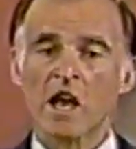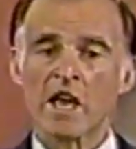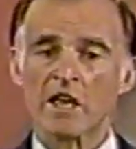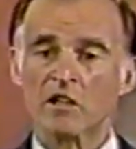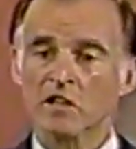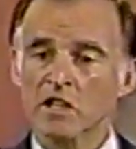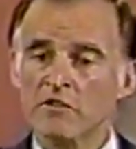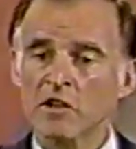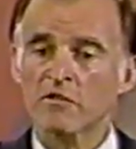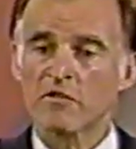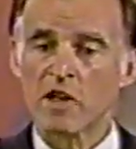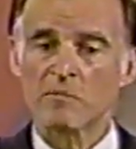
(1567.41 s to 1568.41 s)
a
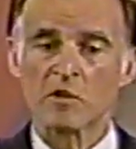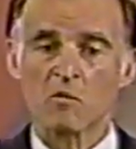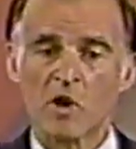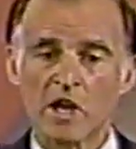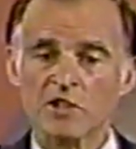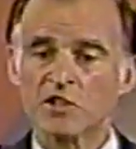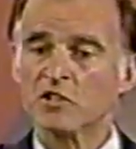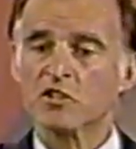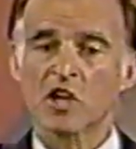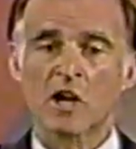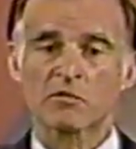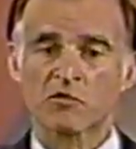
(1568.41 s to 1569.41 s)
living family wage and
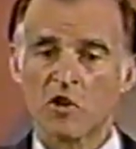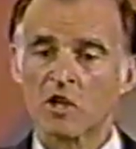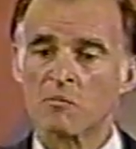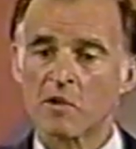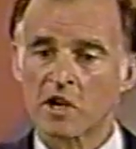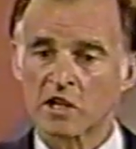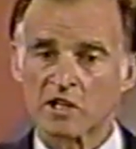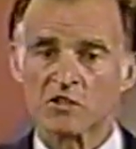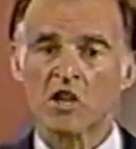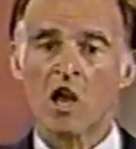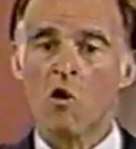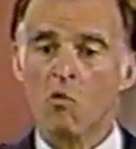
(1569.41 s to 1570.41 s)
jobs for all Americans.